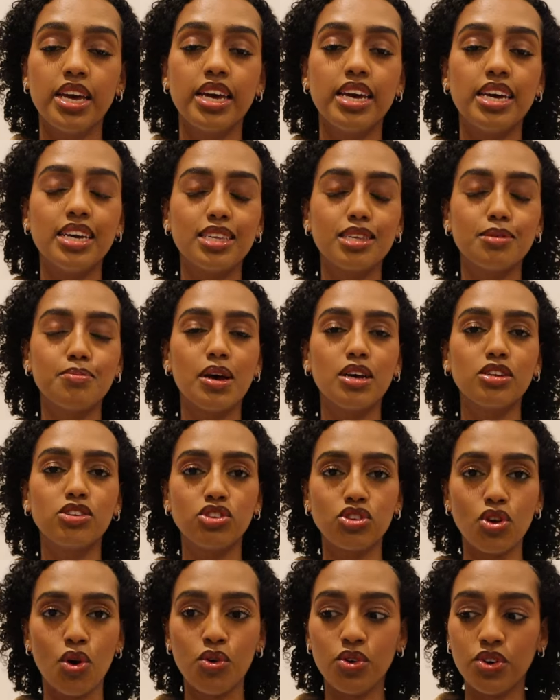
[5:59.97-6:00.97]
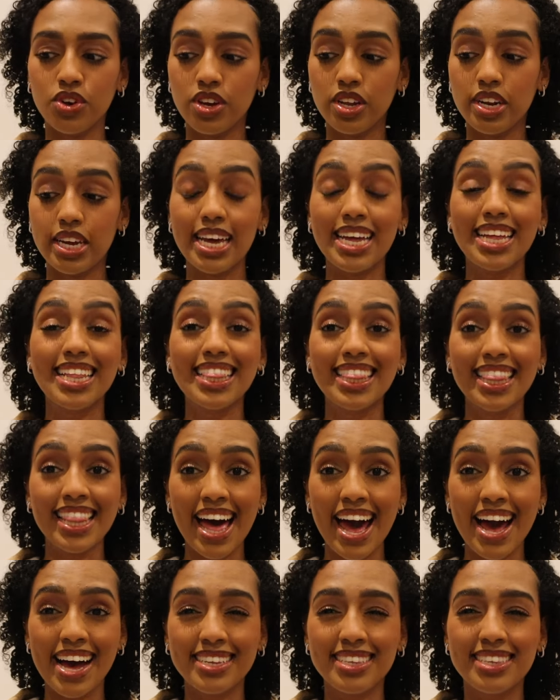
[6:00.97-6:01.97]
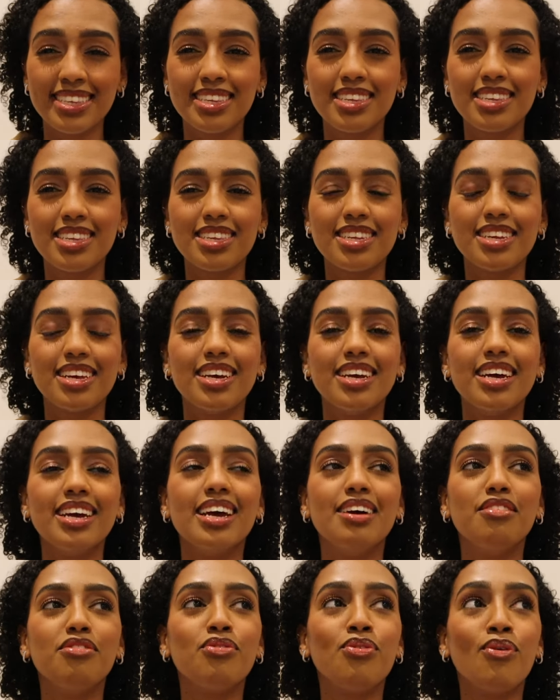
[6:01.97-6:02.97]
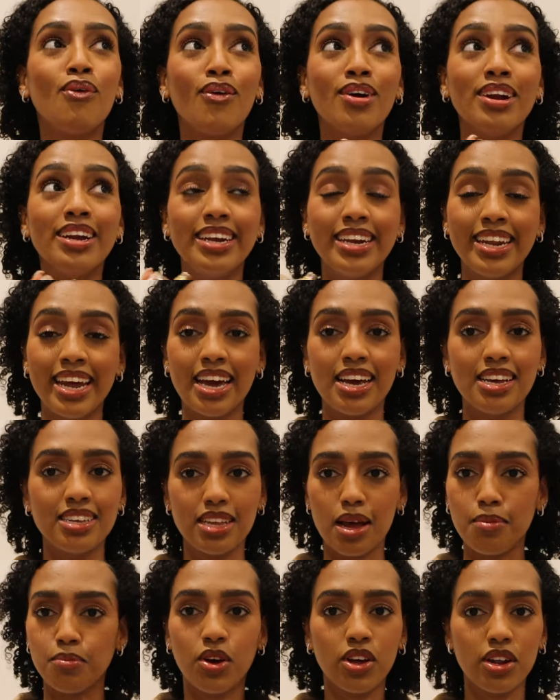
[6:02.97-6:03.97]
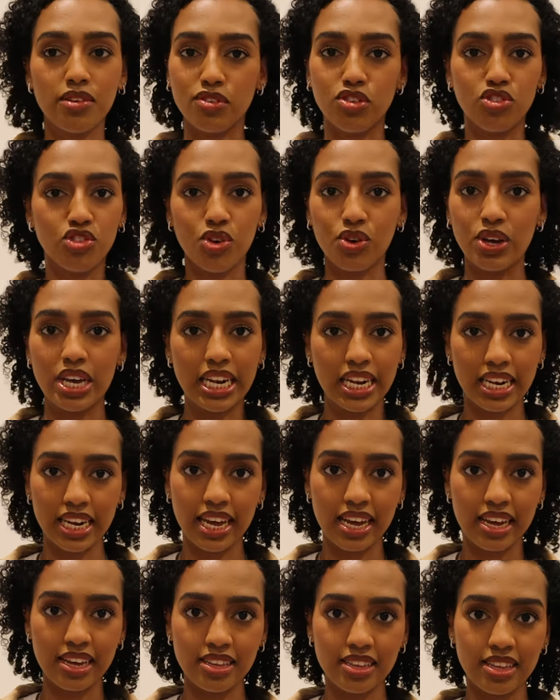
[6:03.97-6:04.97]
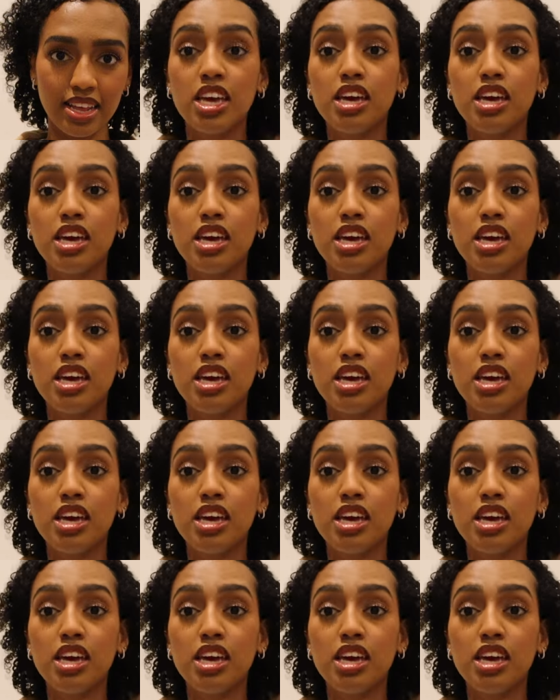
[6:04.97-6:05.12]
It smells so good, it lasts for days. I'm not even joking, days.